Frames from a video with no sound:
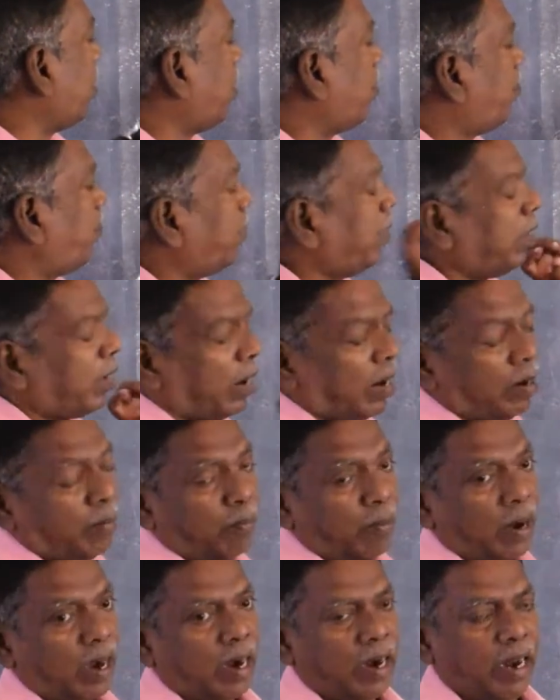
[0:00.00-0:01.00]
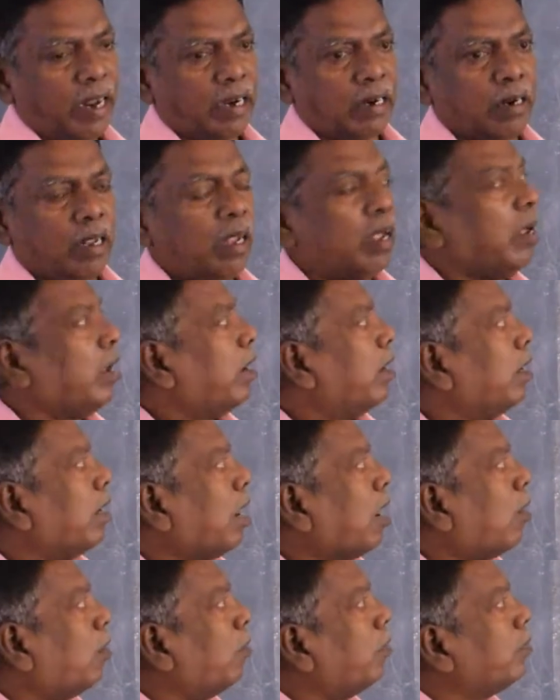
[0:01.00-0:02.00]
development and planning.
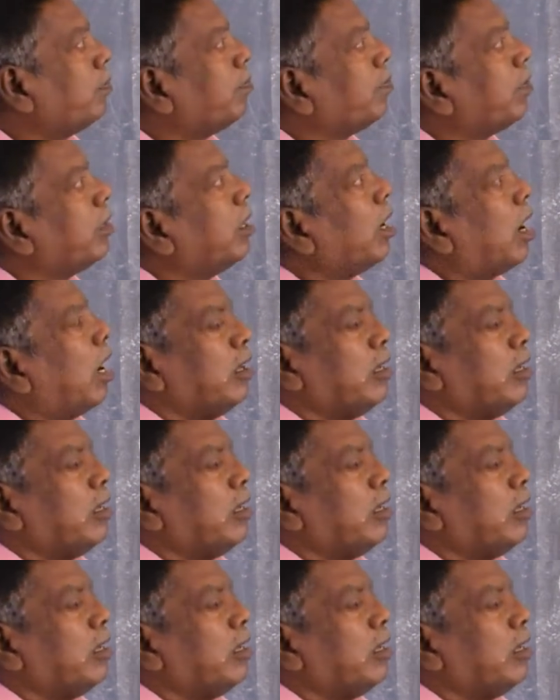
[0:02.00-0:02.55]
Now,